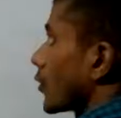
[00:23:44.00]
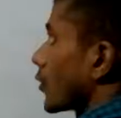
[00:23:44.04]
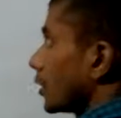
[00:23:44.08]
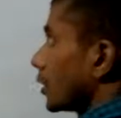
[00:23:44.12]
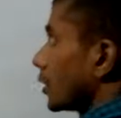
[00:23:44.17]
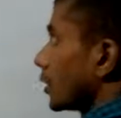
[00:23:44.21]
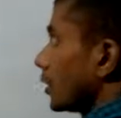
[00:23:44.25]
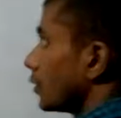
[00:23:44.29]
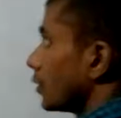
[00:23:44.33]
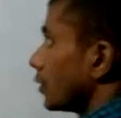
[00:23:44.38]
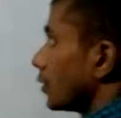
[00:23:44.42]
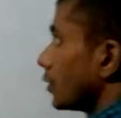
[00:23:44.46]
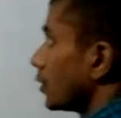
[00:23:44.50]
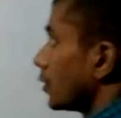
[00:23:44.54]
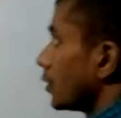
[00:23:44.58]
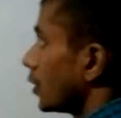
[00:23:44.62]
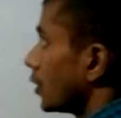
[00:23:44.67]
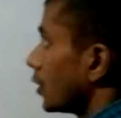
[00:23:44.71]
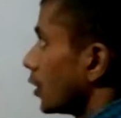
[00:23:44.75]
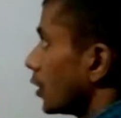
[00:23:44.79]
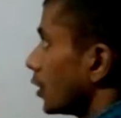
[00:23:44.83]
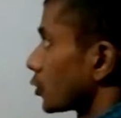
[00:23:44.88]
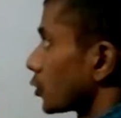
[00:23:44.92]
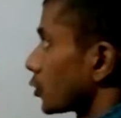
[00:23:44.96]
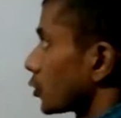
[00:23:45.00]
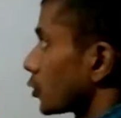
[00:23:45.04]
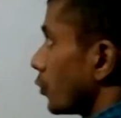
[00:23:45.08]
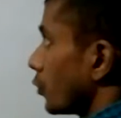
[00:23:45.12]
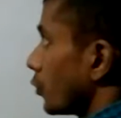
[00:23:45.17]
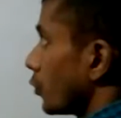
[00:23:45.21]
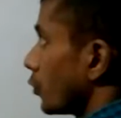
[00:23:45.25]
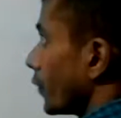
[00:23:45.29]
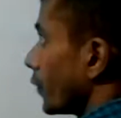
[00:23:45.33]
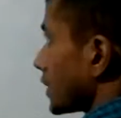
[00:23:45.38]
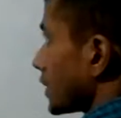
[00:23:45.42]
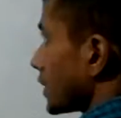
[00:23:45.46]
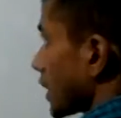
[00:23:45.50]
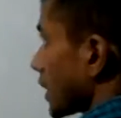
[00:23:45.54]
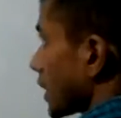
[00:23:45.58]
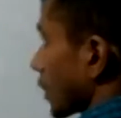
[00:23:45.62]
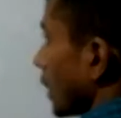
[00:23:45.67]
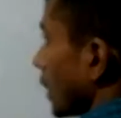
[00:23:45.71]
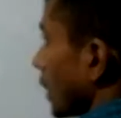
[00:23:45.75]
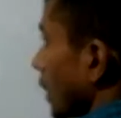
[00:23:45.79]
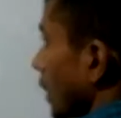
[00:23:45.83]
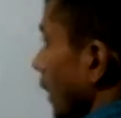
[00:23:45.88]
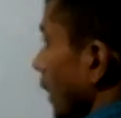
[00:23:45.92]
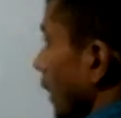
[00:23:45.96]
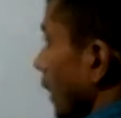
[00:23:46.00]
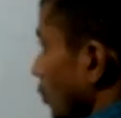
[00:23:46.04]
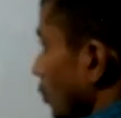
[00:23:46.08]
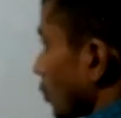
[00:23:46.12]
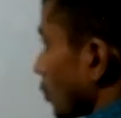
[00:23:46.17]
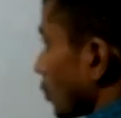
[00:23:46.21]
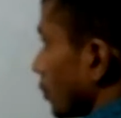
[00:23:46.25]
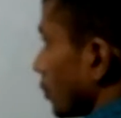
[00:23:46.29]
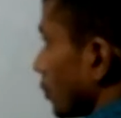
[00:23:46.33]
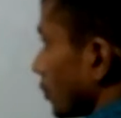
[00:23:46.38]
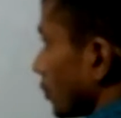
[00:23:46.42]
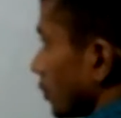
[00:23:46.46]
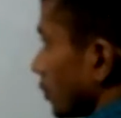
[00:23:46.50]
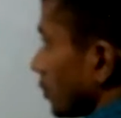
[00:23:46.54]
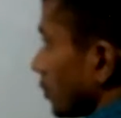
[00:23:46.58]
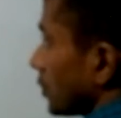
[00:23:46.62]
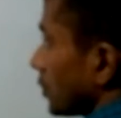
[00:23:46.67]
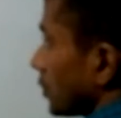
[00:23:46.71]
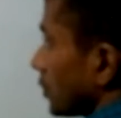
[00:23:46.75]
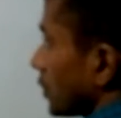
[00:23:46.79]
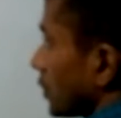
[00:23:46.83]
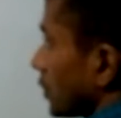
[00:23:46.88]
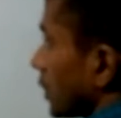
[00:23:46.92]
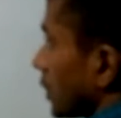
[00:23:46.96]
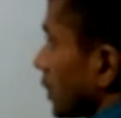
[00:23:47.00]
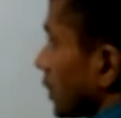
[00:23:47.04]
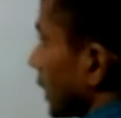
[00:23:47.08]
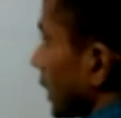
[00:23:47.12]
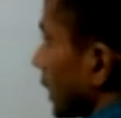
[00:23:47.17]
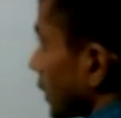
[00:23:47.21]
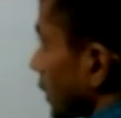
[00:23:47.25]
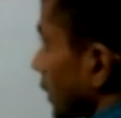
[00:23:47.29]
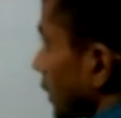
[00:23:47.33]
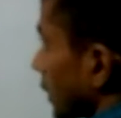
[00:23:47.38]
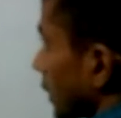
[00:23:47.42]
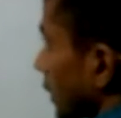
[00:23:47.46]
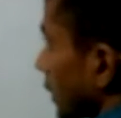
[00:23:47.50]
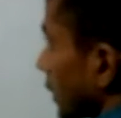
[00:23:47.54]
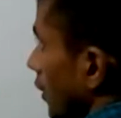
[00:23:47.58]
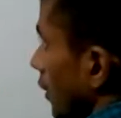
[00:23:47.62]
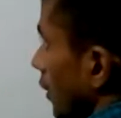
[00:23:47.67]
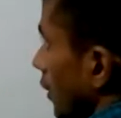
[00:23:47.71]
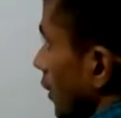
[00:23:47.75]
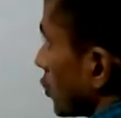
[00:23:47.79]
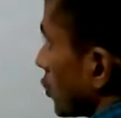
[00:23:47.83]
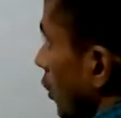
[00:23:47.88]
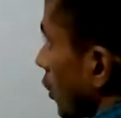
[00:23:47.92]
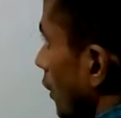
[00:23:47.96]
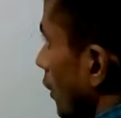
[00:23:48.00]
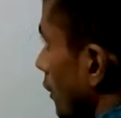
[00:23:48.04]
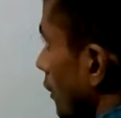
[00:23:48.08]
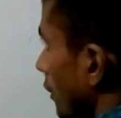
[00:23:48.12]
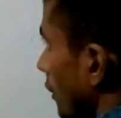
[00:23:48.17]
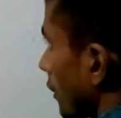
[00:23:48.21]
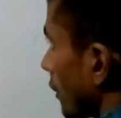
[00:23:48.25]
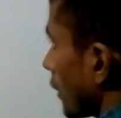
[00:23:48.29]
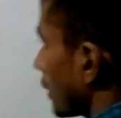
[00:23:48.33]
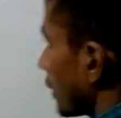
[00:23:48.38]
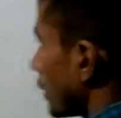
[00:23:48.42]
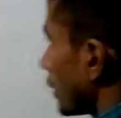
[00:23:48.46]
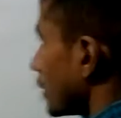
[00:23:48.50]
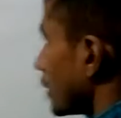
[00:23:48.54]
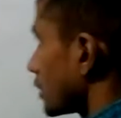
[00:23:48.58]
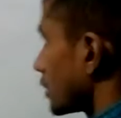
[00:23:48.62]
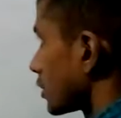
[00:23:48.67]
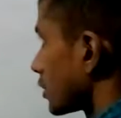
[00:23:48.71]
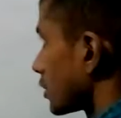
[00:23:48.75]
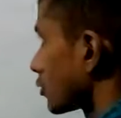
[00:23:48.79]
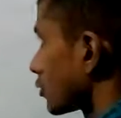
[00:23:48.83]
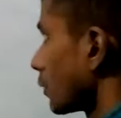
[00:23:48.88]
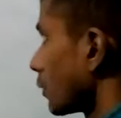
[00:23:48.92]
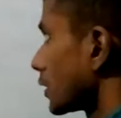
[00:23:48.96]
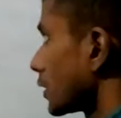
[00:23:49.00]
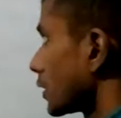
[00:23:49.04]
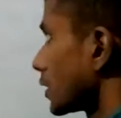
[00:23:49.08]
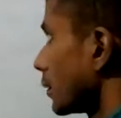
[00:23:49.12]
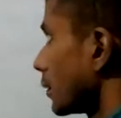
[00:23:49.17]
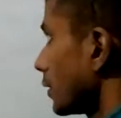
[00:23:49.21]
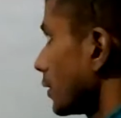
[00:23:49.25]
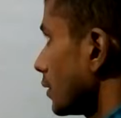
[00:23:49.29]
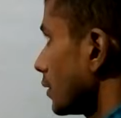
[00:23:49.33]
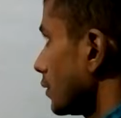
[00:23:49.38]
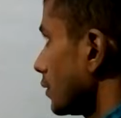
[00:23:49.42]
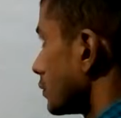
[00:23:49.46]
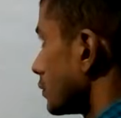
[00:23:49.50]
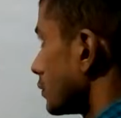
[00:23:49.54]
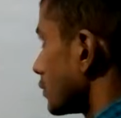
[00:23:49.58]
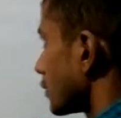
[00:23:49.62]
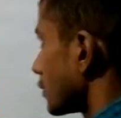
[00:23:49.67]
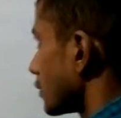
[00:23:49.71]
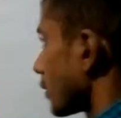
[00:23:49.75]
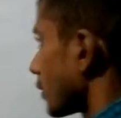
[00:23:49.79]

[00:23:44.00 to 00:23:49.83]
Okay? So we will check. We have to check and see. So 100 is divisible by 7.